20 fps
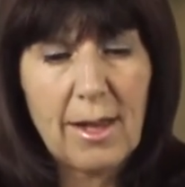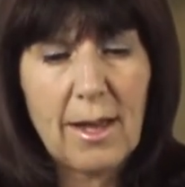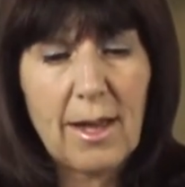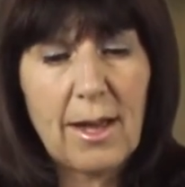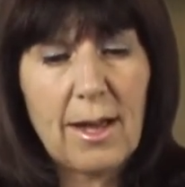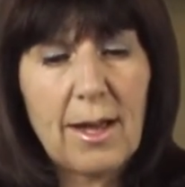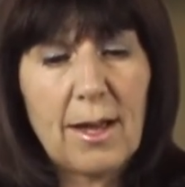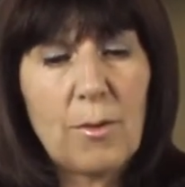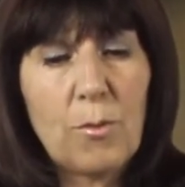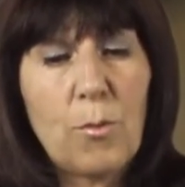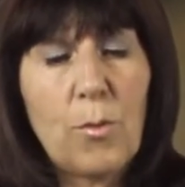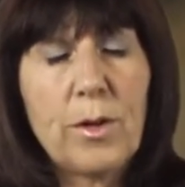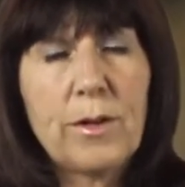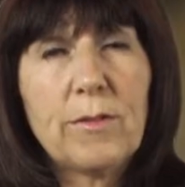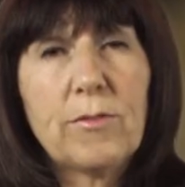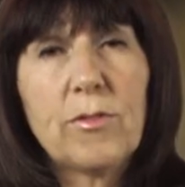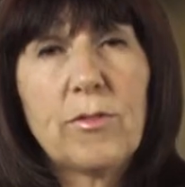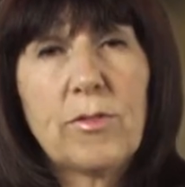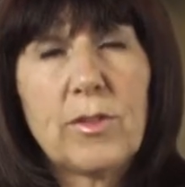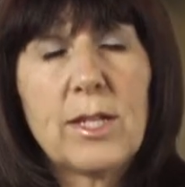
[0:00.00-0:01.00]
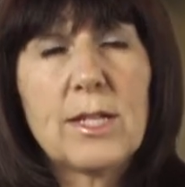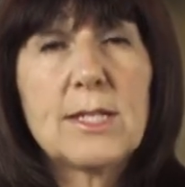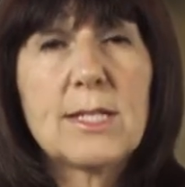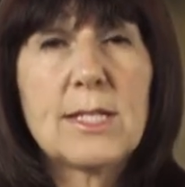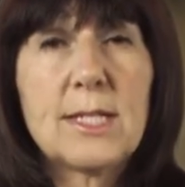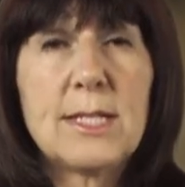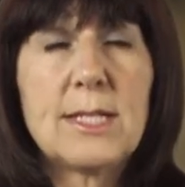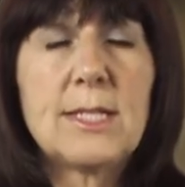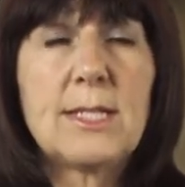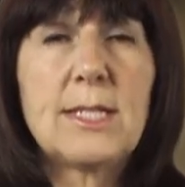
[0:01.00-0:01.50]
One of the things
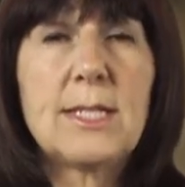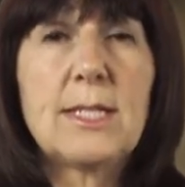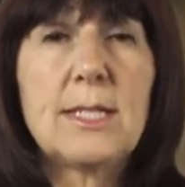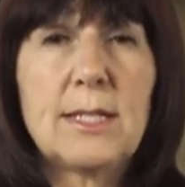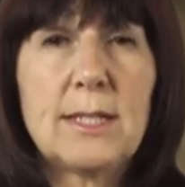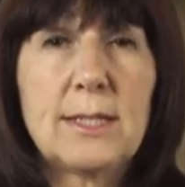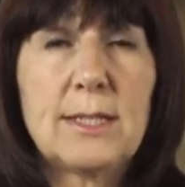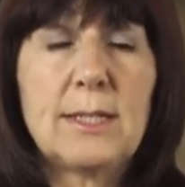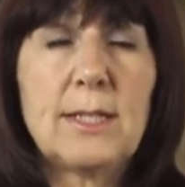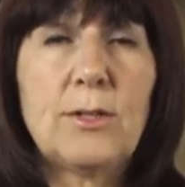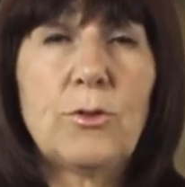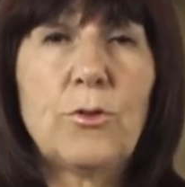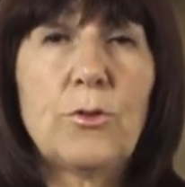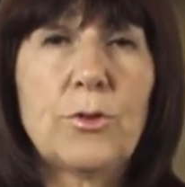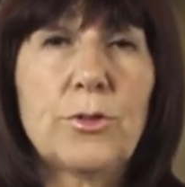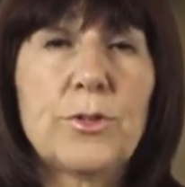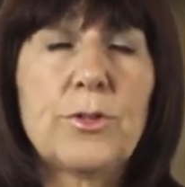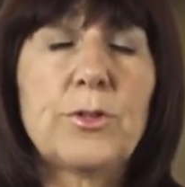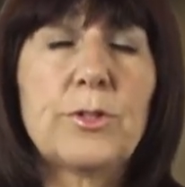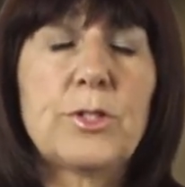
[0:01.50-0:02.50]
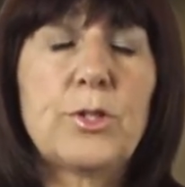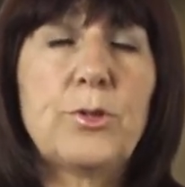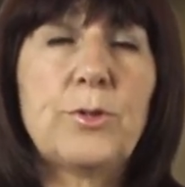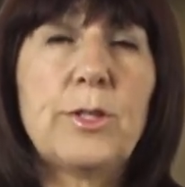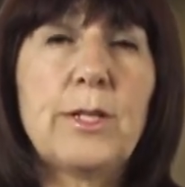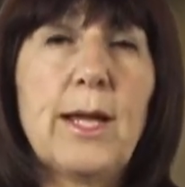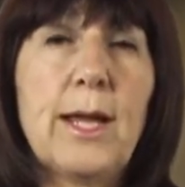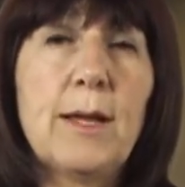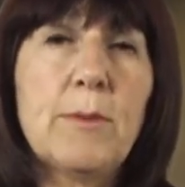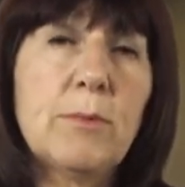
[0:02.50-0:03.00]
he did in order to
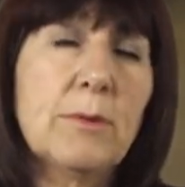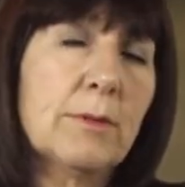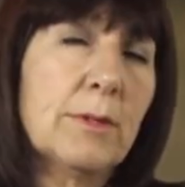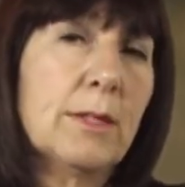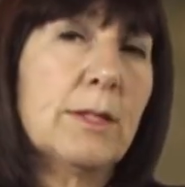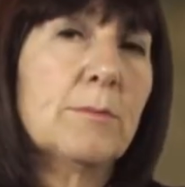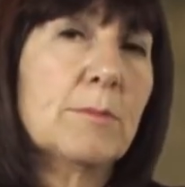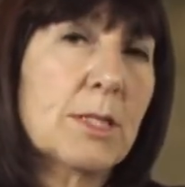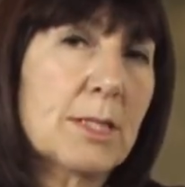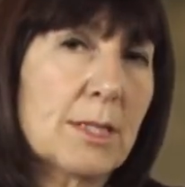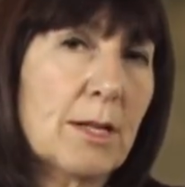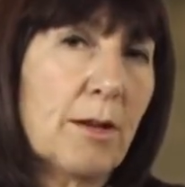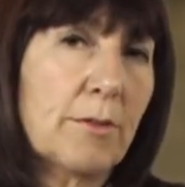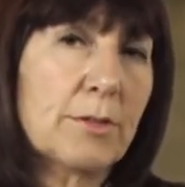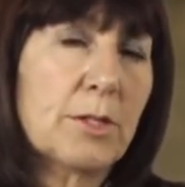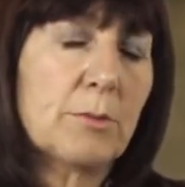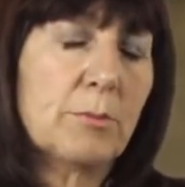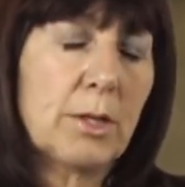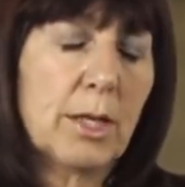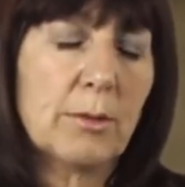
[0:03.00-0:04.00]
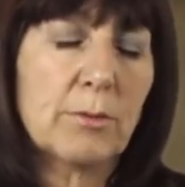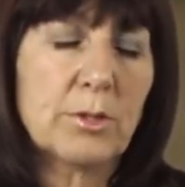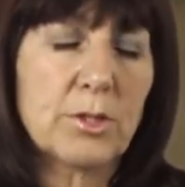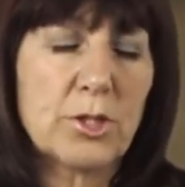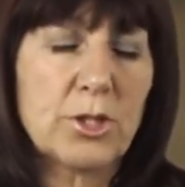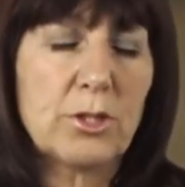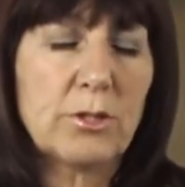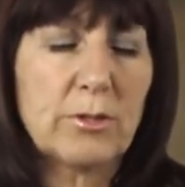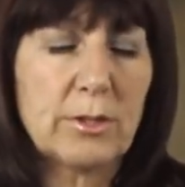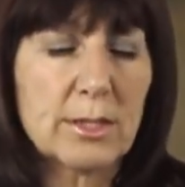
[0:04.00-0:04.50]
enable himself to be able to
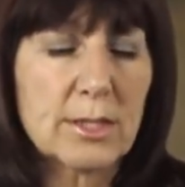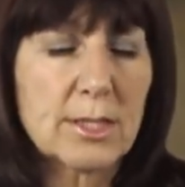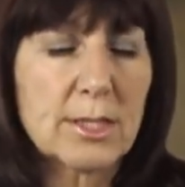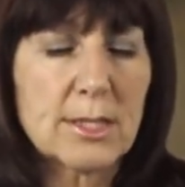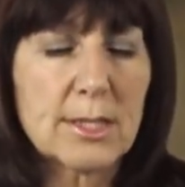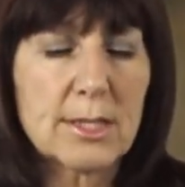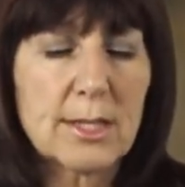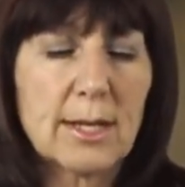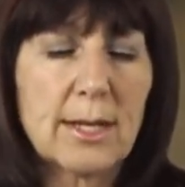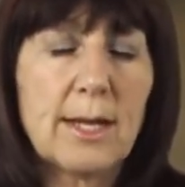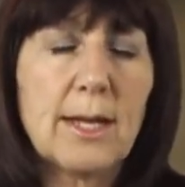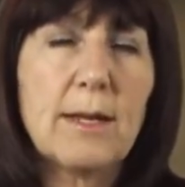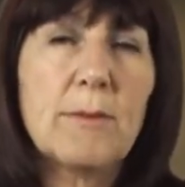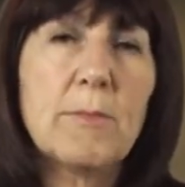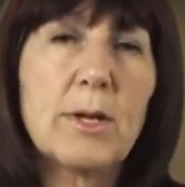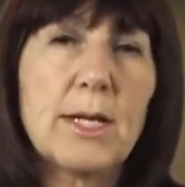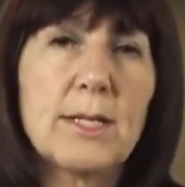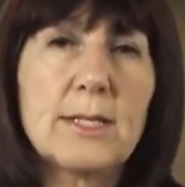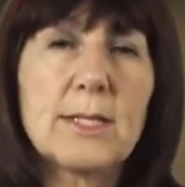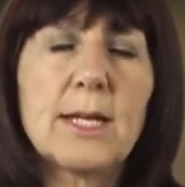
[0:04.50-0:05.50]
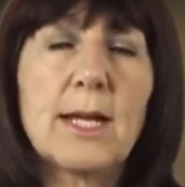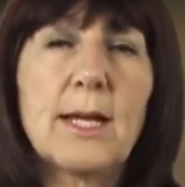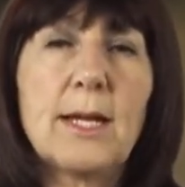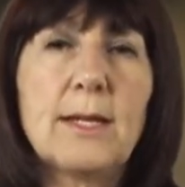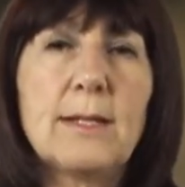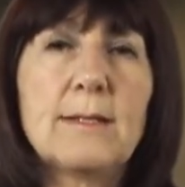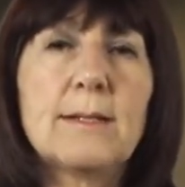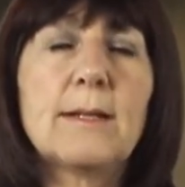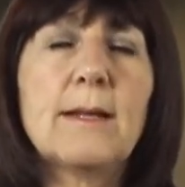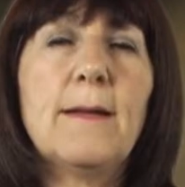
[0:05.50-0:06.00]
do this is that he
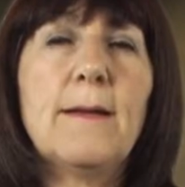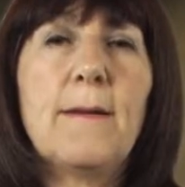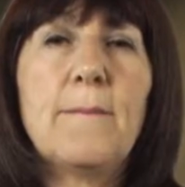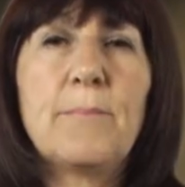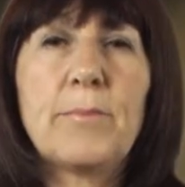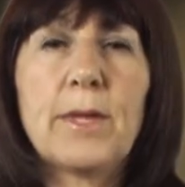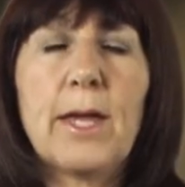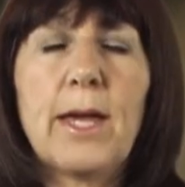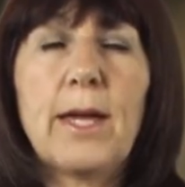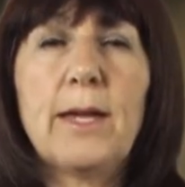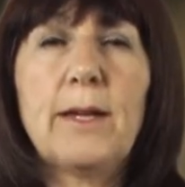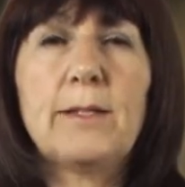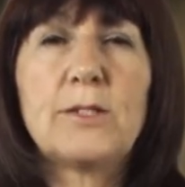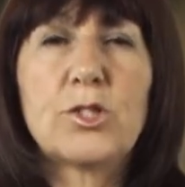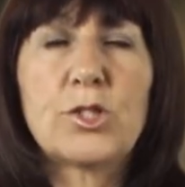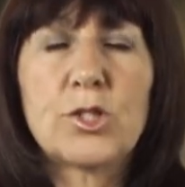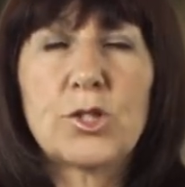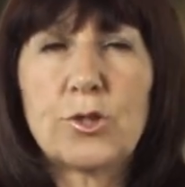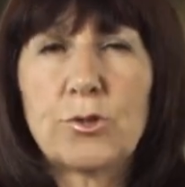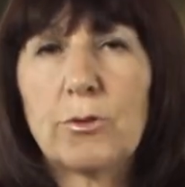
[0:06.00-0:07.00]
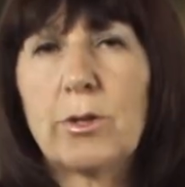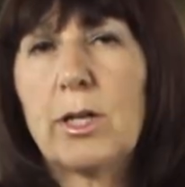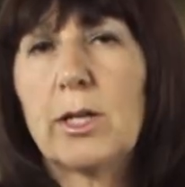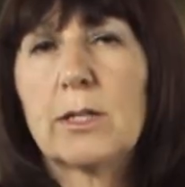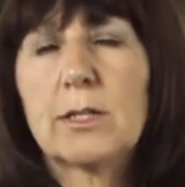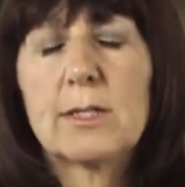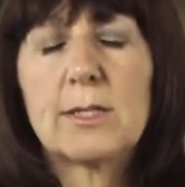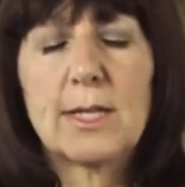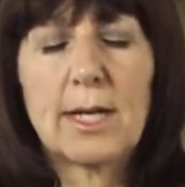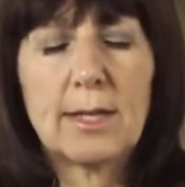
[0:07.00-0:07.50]
maintained a
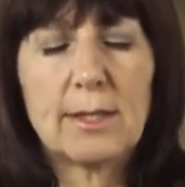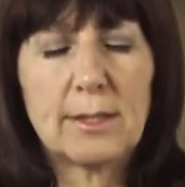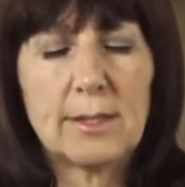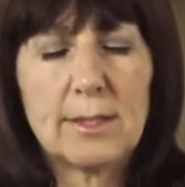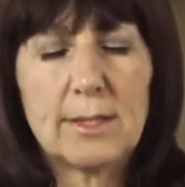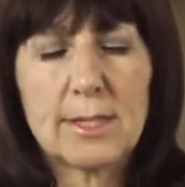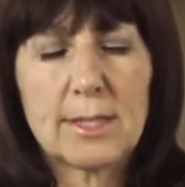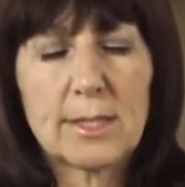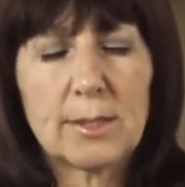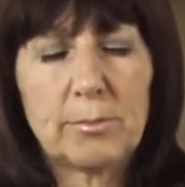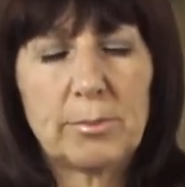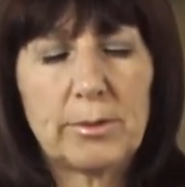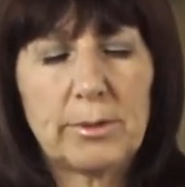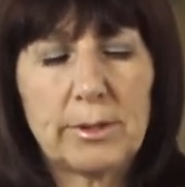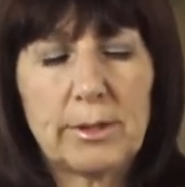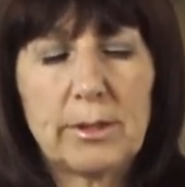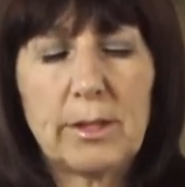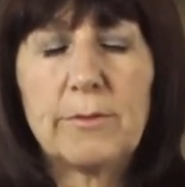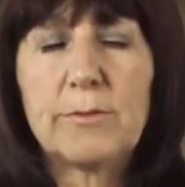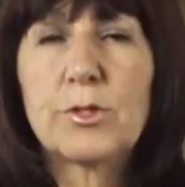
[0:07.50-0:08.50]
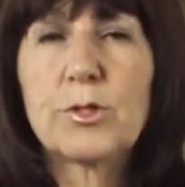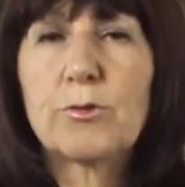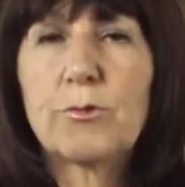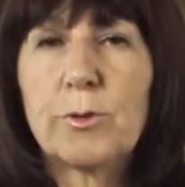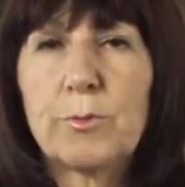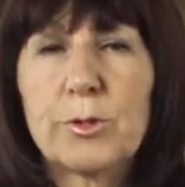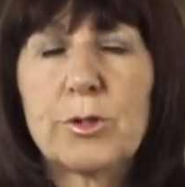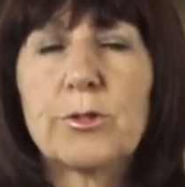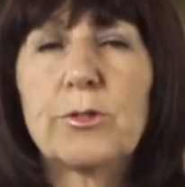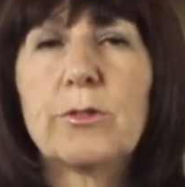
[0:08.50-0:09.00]
strict daily discipline of
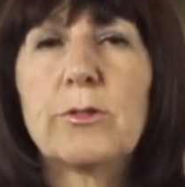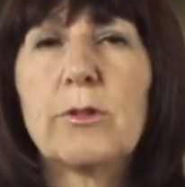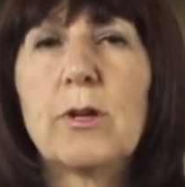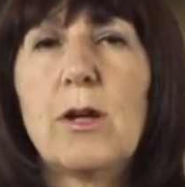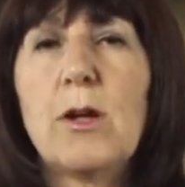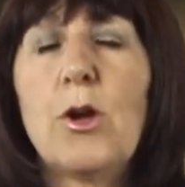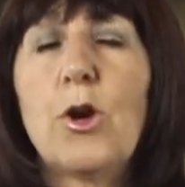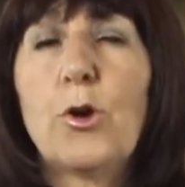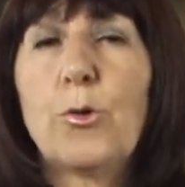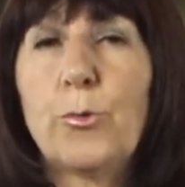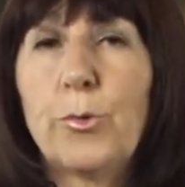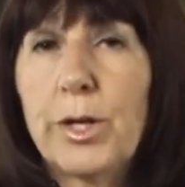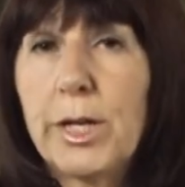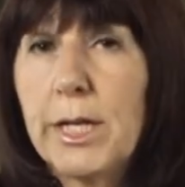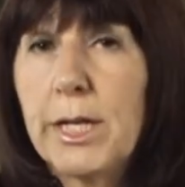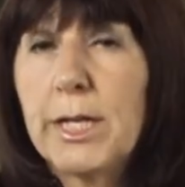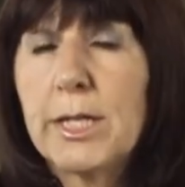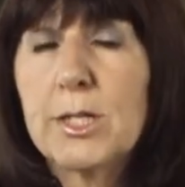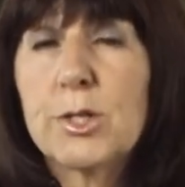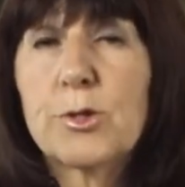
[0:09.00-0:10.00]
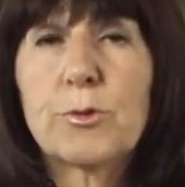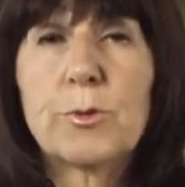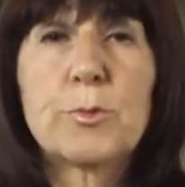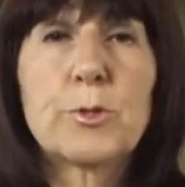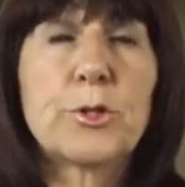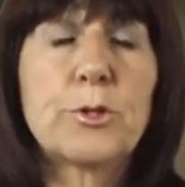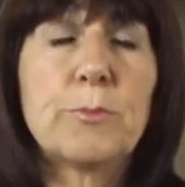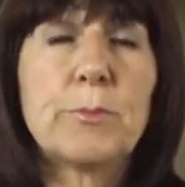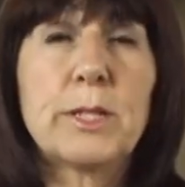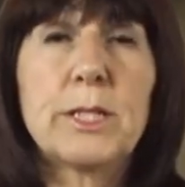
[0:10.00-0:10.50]
Scripture reading,
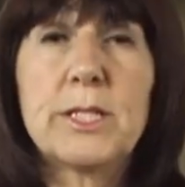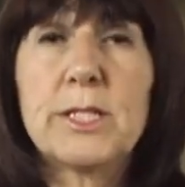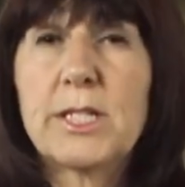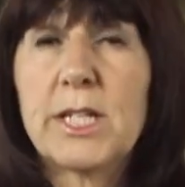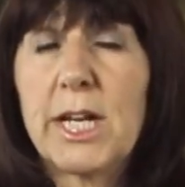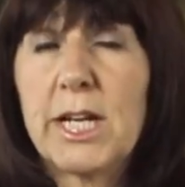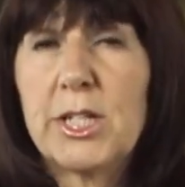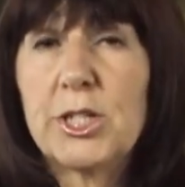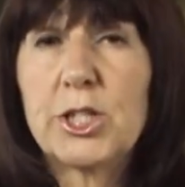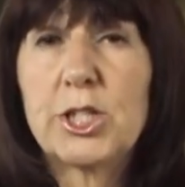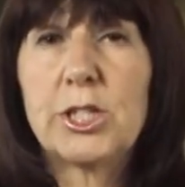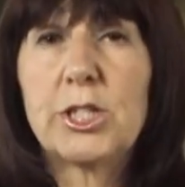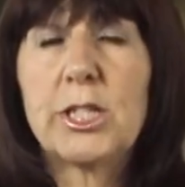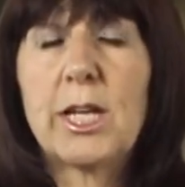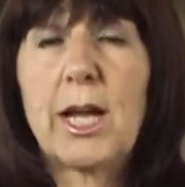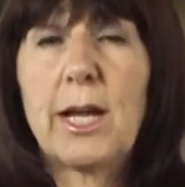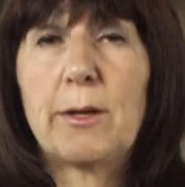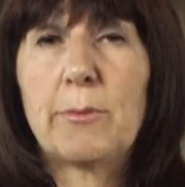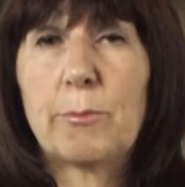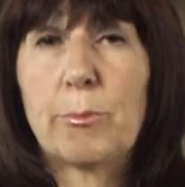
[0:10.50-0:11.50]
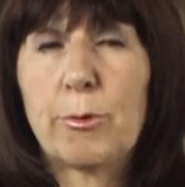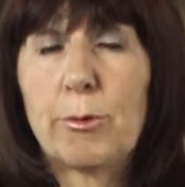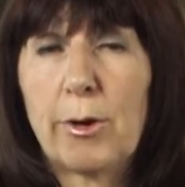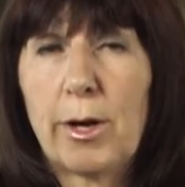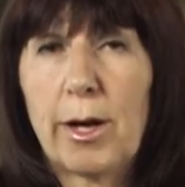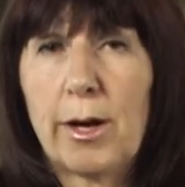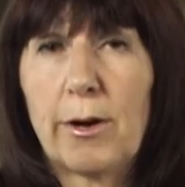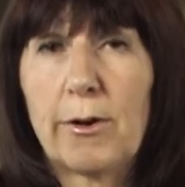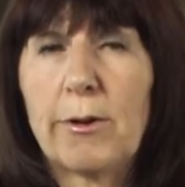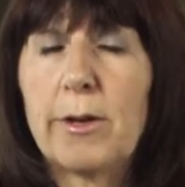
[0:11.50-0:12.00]
Scripture meditation, and
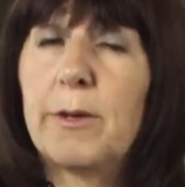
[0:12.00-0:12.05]
prayer.